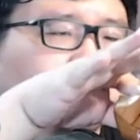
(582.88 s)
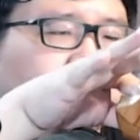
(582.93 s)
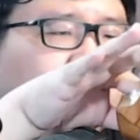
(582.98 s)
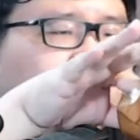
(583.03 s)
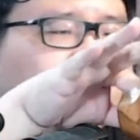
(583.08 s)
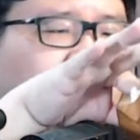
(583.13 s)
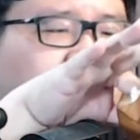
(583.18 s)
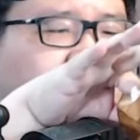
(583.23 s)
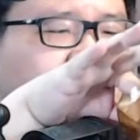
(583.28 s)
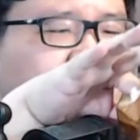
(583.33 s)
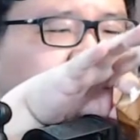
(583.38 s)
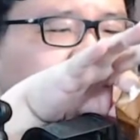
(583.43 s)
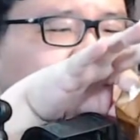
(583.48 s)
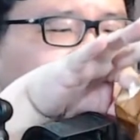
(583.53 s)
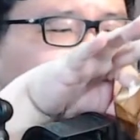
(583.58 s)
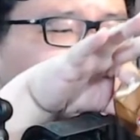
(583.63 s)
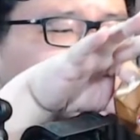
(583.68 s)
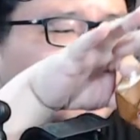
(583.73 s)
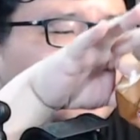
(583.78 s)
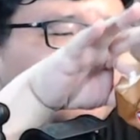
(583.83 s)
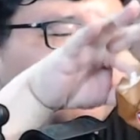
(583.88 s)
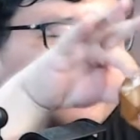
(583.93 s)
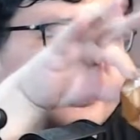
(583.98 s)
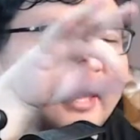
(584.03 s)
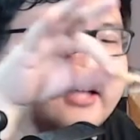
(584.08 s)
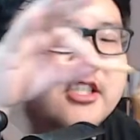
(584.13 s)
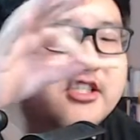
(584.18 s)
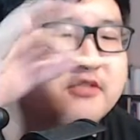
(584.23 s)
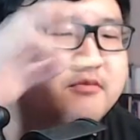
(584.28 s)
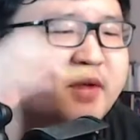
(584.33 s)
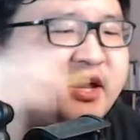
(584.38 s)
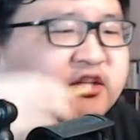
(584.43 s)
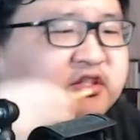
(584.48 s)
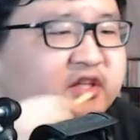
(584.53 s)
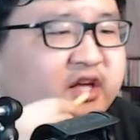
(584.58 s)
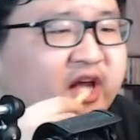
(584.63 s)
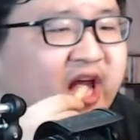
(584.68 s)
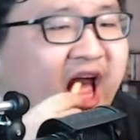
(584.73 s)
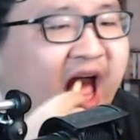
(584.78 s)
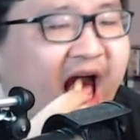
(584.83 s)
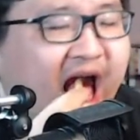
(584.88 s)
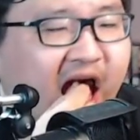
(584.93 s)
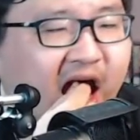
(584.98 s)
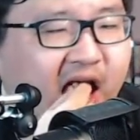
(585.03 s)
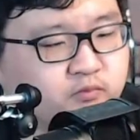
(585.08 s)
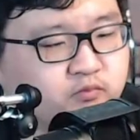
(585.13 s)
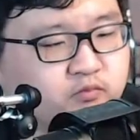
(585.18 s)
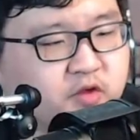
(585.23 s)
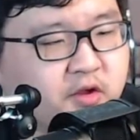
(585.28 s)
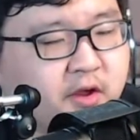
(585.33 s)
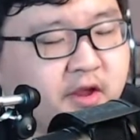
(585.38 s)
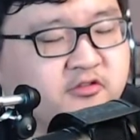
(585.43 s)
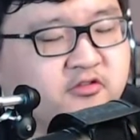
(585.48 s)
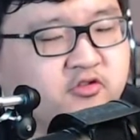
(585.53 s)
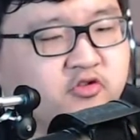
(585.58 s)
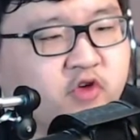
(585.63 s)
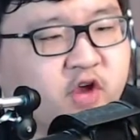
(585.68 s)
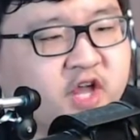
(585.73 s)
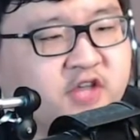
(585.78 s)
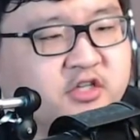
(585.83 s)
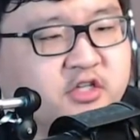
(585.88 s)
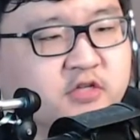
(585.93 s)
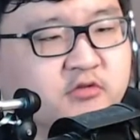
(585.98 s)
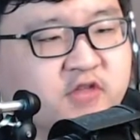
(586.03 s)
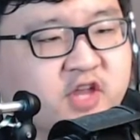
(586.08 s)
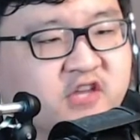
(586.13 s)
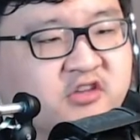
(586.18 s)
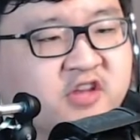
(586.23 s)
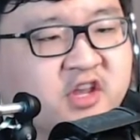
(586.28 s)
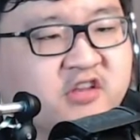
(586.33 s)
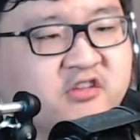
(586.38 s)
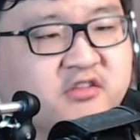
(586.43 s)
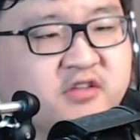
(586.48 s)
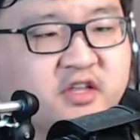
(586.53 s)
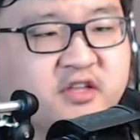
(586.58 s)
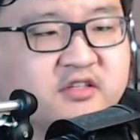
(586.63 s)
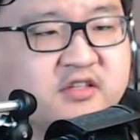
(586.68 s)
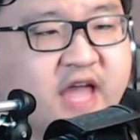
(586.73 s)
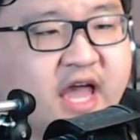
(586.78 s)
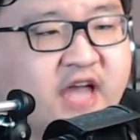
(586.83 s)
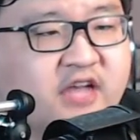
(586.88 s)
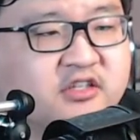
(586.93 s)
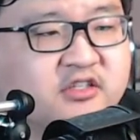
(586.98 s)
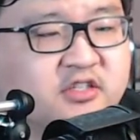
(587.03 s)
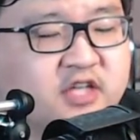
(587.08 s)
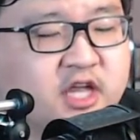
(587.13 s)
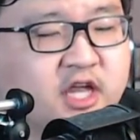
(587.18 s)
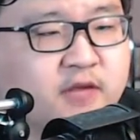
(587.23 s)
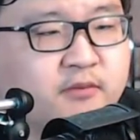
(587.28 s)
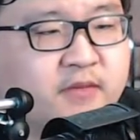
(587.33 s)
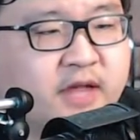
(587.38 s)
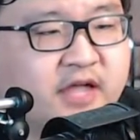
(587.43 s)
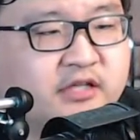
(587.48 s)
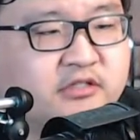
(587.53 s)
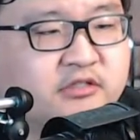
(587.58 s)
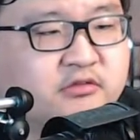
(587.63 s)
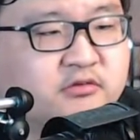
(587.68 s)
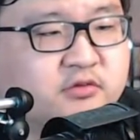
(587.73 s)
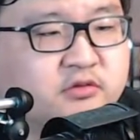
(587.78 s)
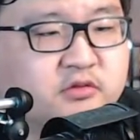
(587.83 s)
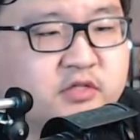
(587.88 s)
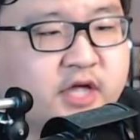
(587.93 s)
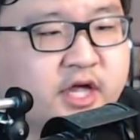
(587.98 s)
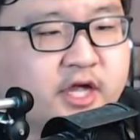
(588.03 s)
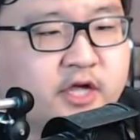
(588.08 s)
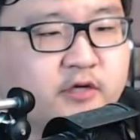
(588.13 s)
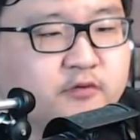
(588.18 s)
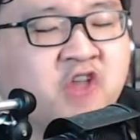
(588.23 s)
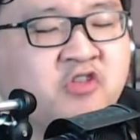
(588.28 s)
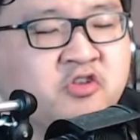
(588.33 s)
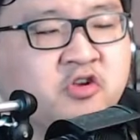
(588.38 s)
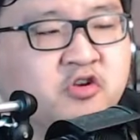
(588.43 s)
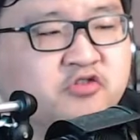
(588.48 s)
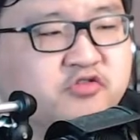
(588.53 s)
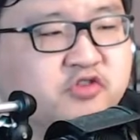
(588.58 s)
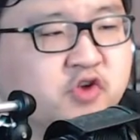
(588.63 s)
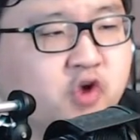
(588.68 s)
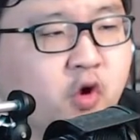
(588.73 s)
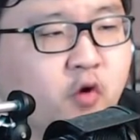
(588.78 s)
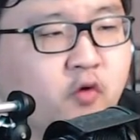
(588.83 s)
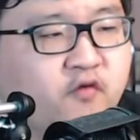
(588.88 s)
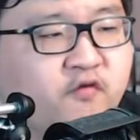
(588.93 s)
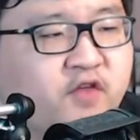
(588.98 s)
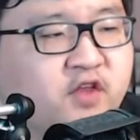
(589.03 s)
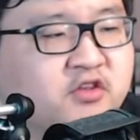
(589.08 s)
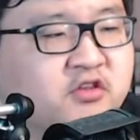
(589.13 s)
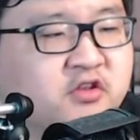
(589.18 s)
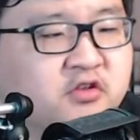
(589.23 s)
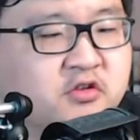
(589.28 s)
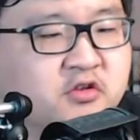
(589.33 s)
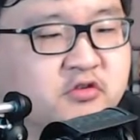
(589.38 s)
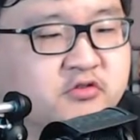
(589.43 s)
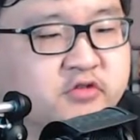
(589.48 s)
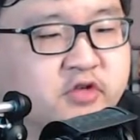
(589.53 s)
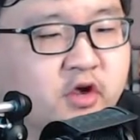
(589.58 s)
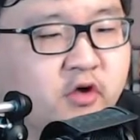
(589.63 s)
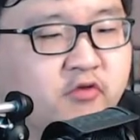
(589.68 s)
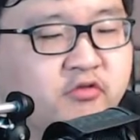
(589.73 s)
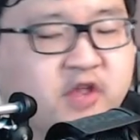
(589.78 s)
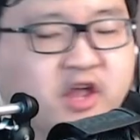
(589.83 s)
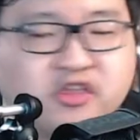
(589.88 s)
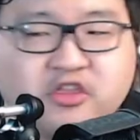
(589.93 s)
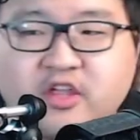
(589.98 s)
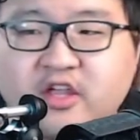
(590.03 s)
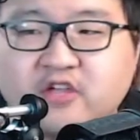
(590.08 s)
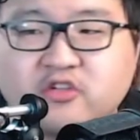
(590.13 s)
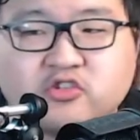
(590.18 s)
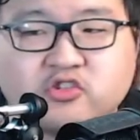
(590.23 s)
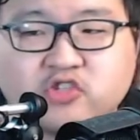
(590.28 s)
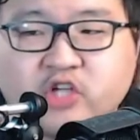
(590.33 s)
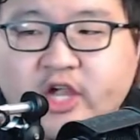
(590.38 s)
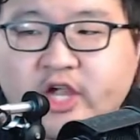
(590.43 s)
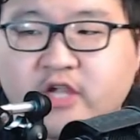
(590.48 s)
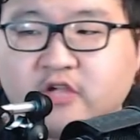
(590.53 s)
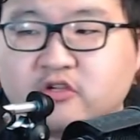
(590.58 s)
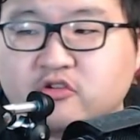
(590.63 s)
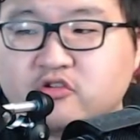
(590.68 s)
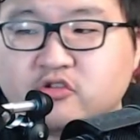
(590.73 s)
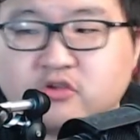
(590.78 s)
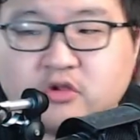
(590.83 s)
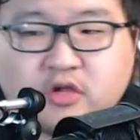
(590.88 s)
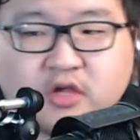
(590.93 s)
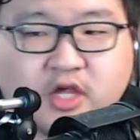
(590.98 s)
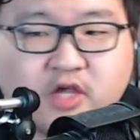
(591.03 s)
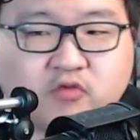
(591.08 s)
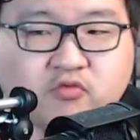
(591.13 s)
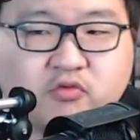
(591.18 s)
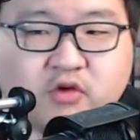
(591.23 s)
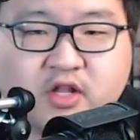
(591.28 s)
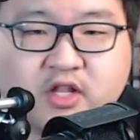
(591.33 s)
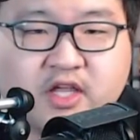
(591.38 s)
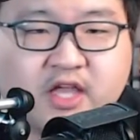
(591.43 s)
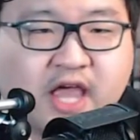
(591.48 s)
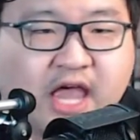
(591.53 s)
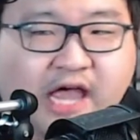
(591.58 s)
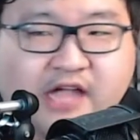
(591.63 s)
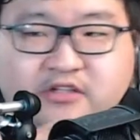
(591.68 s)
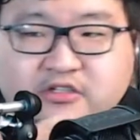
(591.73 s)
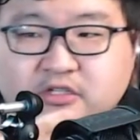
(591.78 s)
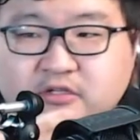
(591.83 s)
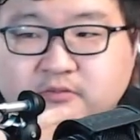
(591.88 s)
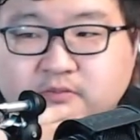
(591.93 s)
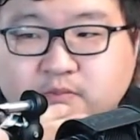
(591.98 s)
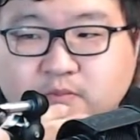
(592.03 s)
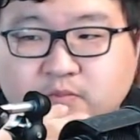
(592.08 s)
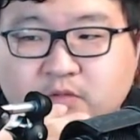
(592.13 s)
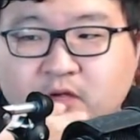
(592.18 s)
It's not even that spicy. It's crazy. They taste the exact same as like 10 years ago, 15 years ago. Nothing has changed. It really hasn't.